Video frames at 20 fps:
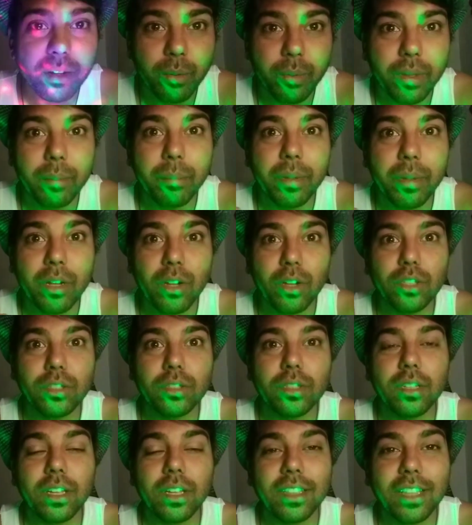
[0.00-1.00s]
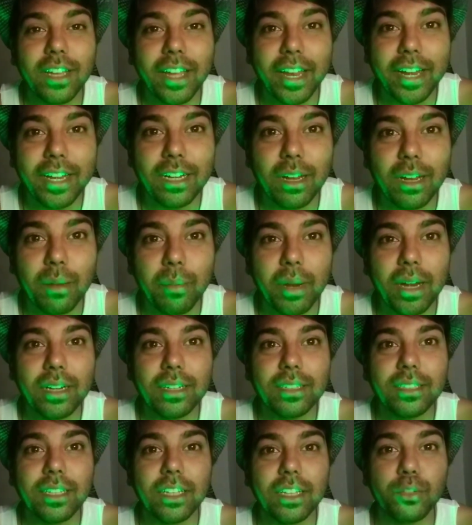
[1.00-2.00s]
away because the head
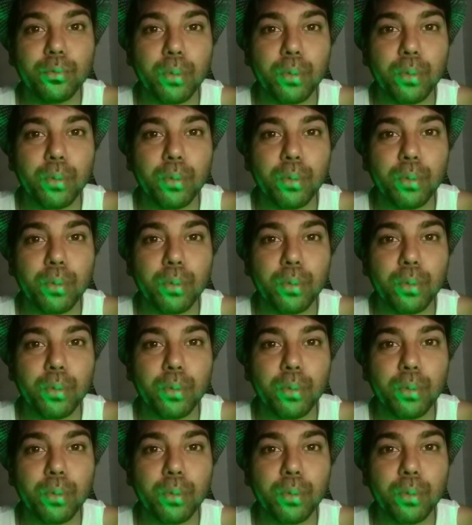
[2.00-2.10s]
commander says,